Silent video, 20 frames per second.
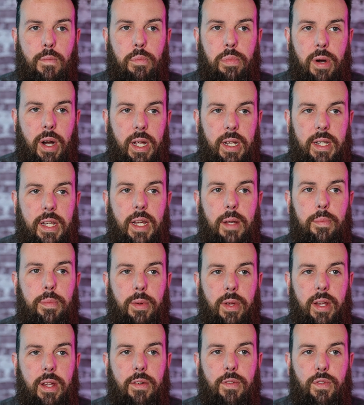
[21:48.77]
Pray
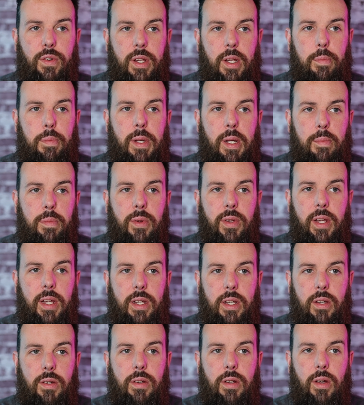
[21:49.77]
deeply for the people that
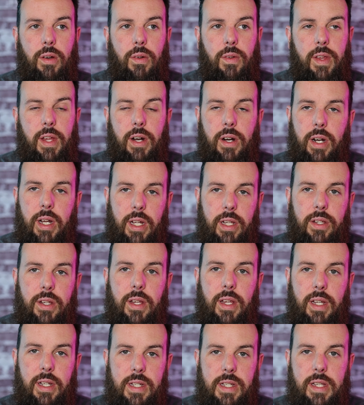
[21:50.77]
you know that are
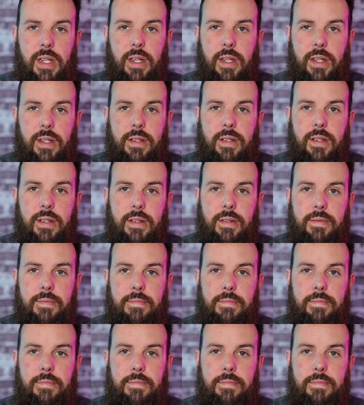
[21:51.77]
into these things.